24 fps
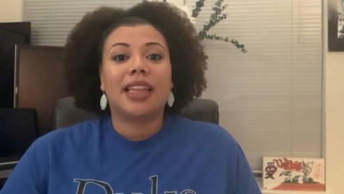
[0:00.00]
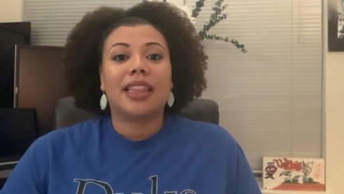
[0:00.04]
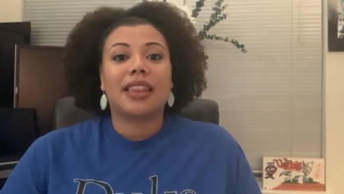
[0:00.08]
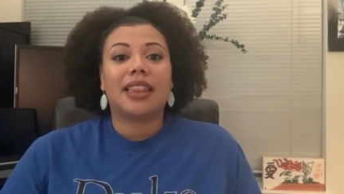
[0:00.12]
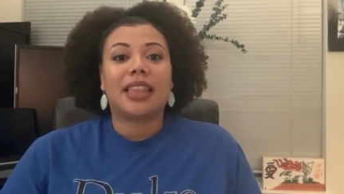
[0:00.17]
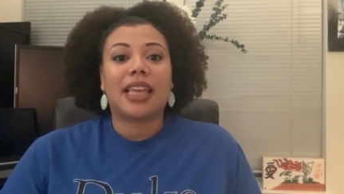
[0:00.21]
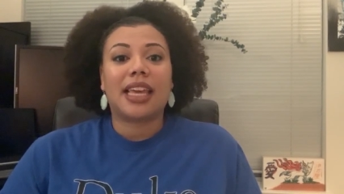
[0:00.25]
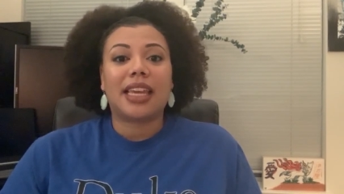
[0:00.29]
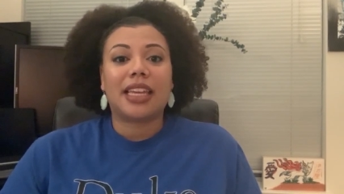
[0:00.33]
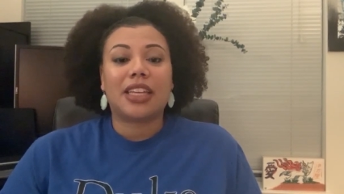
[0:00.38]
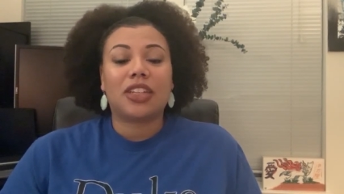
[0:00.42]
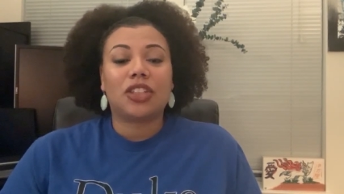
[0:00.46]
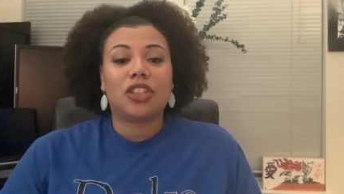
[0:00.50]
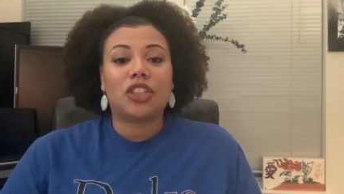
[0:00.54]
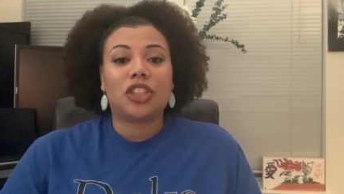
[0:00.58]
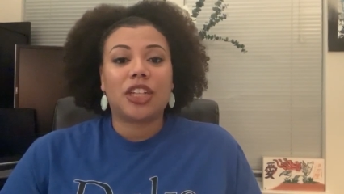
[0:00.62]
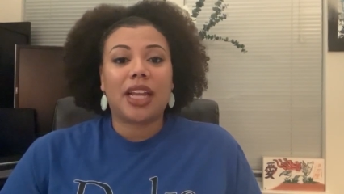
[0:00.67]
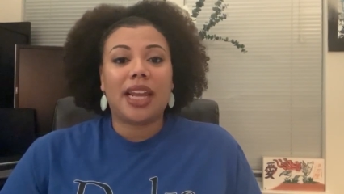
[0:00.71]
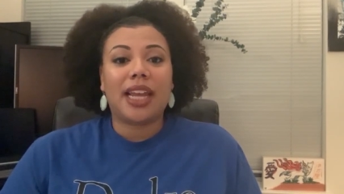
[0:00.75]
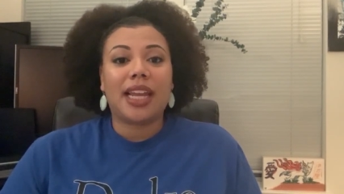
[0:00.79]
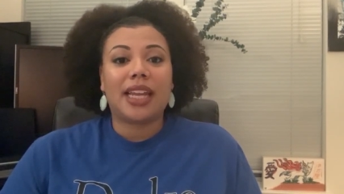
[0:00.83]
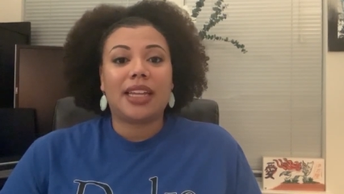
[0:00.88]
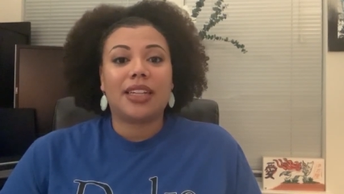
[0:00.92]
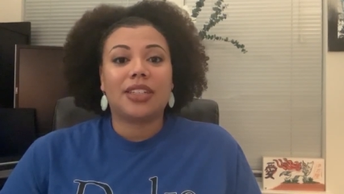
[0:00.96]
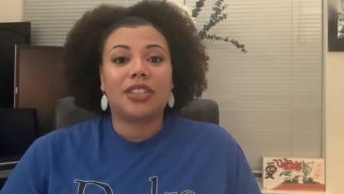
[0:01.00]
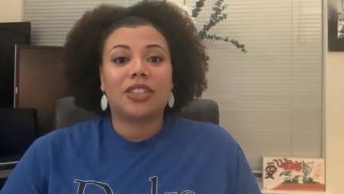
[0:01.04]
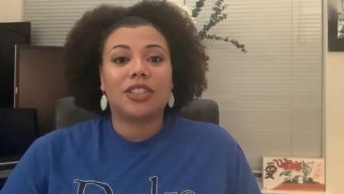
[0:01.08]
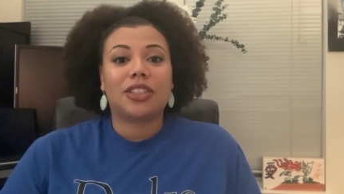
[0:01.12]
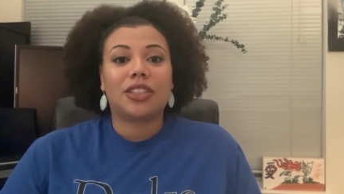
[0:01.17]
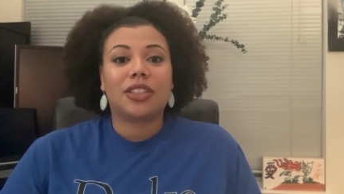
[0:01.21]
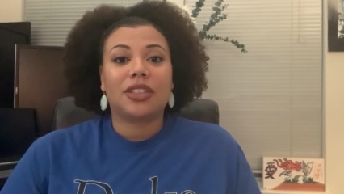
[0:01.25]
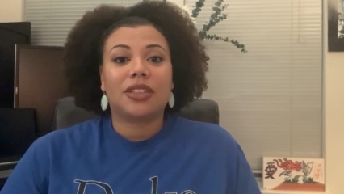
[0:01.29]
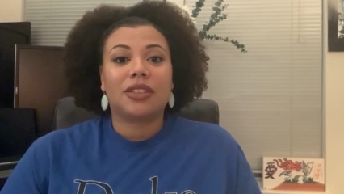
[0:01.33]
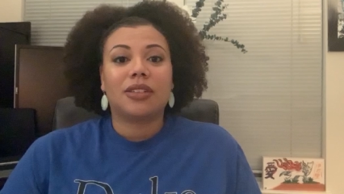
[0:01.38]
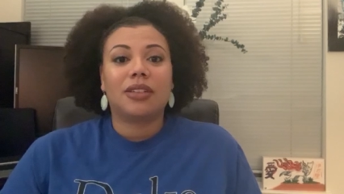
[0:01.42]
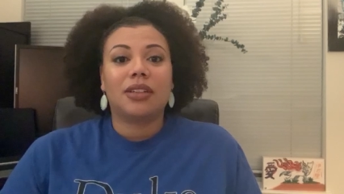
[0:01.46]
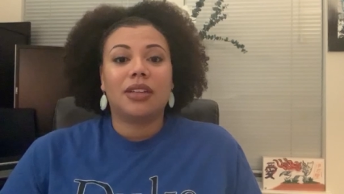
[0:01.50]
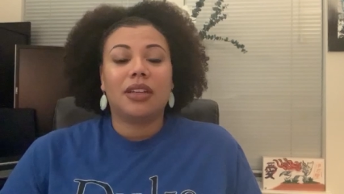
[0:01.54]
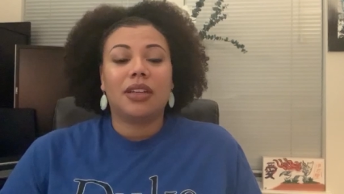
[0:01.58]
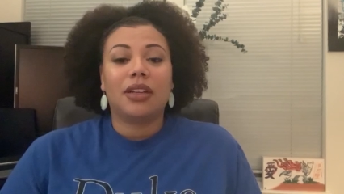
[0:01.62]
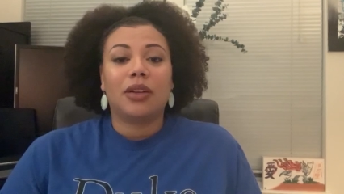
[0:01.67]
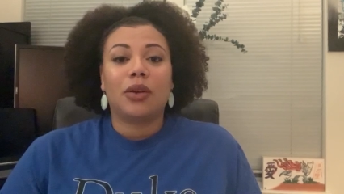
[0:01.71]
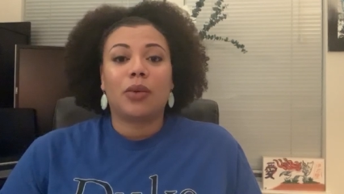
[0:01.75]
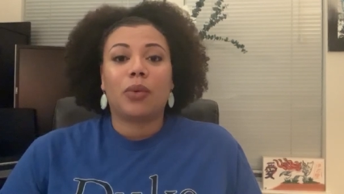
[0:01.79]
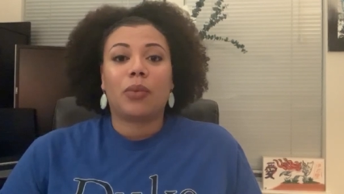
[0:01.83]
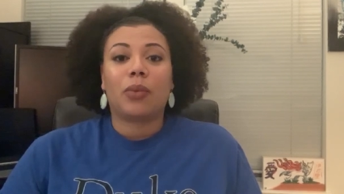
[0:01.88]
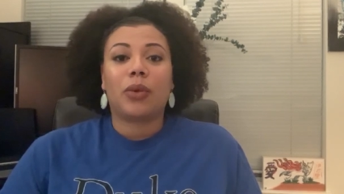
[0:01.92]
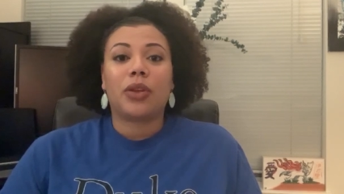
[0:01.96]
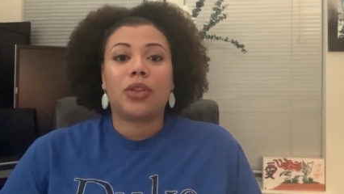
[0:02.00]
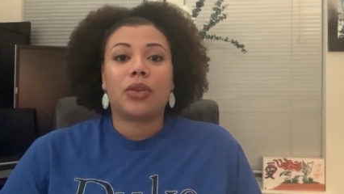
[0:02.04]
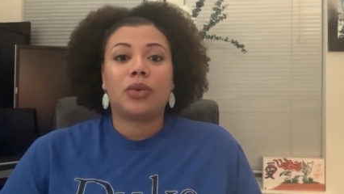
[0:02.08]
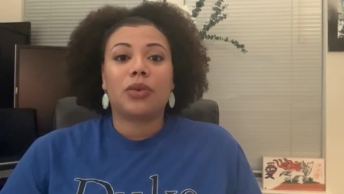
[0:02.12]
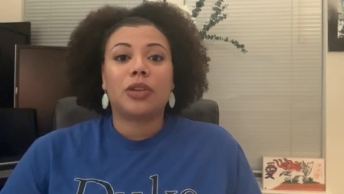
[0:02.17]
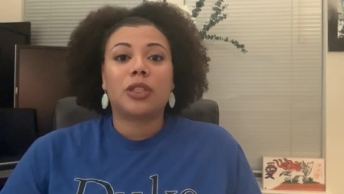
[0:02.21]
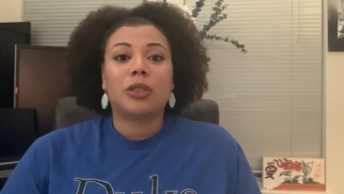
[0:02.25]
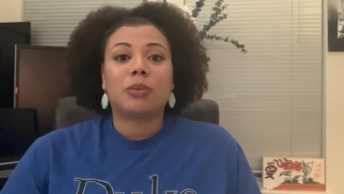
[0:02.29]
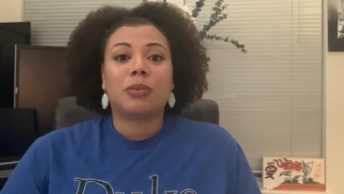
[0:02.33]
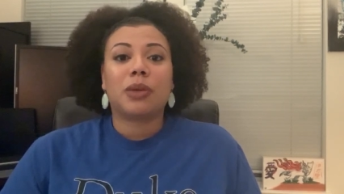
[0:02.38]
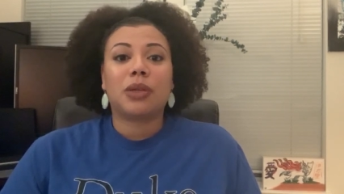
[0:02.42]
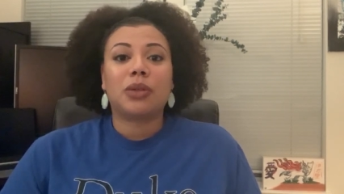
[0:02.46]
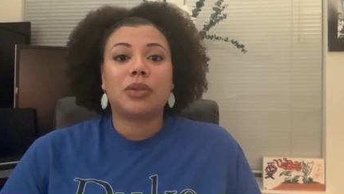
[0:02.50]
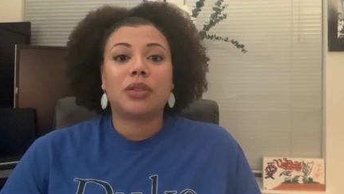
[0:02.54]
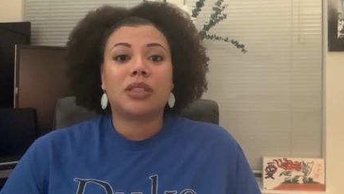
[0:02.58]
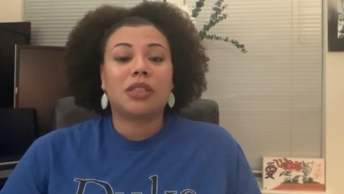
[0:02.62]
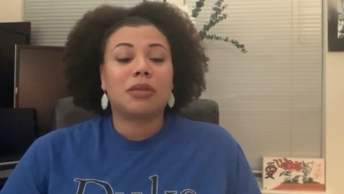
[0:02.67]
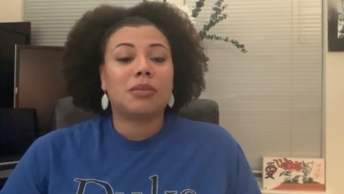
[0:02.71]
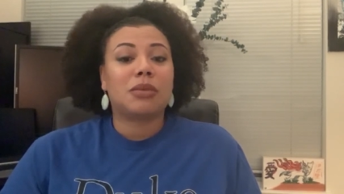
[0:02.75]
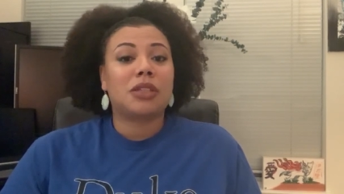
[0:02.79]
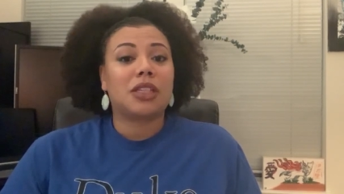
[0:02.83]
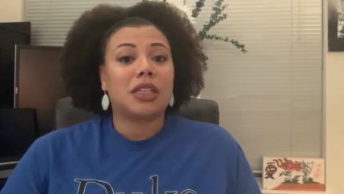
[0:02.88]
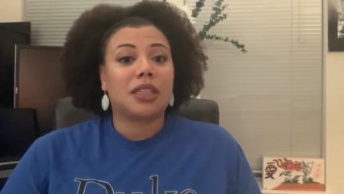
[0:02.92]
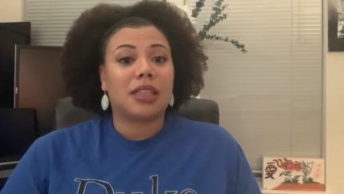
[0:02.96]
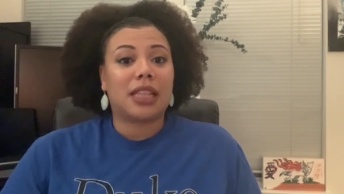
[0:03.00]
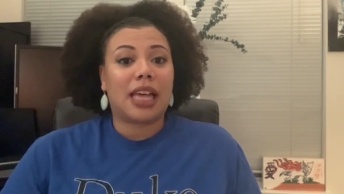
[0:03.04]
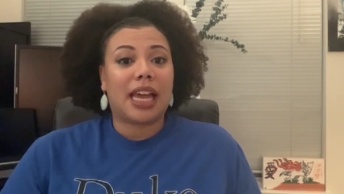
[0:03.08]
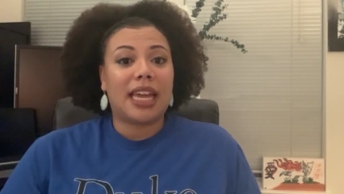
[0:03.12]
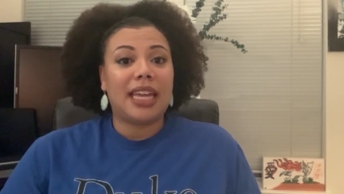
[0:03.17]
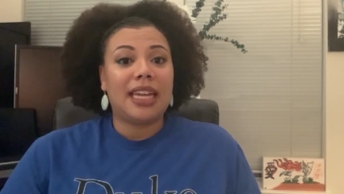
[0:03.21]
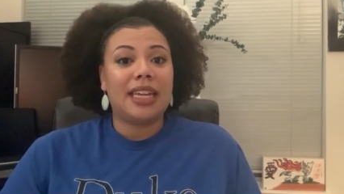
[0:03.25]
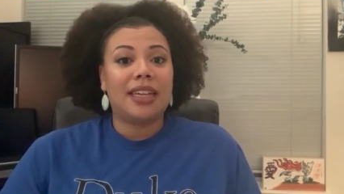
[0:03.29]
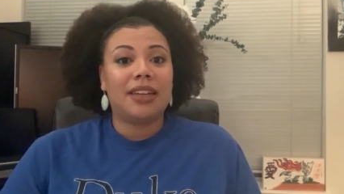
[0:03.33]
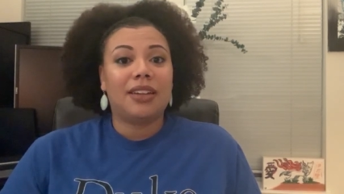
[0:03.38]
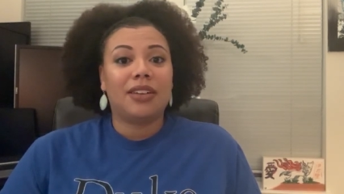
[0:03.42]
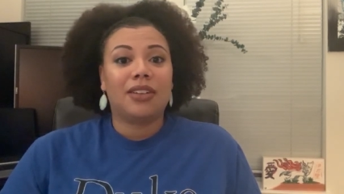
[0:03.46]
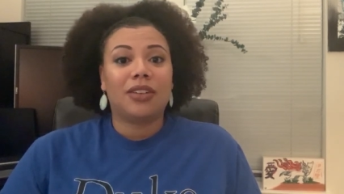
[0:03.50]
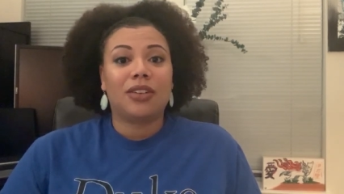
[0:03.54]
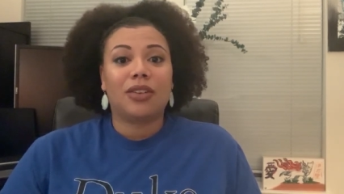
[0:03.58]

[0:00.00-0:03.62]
they can change. When you expose them to light